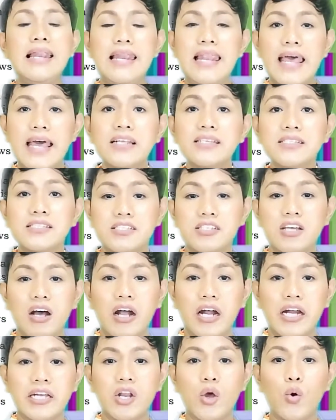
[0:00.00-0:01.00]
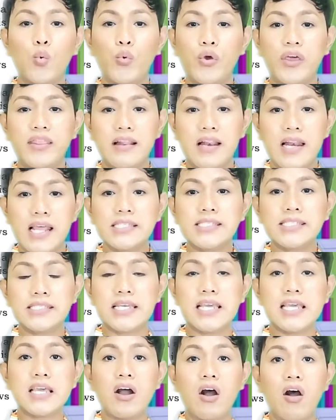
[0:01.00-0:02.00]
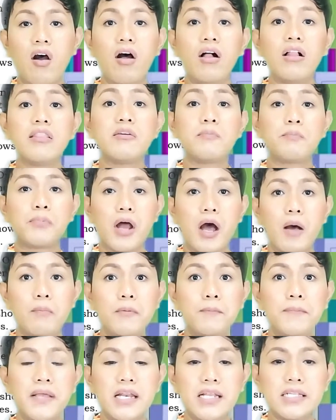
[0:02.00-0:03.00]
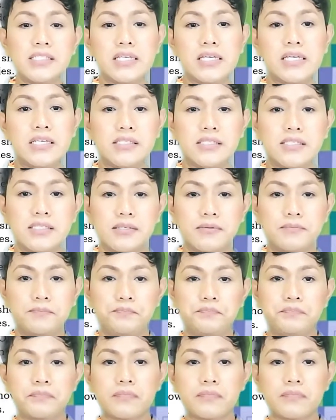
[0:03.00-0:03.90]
Let us start with listing all the probabilities.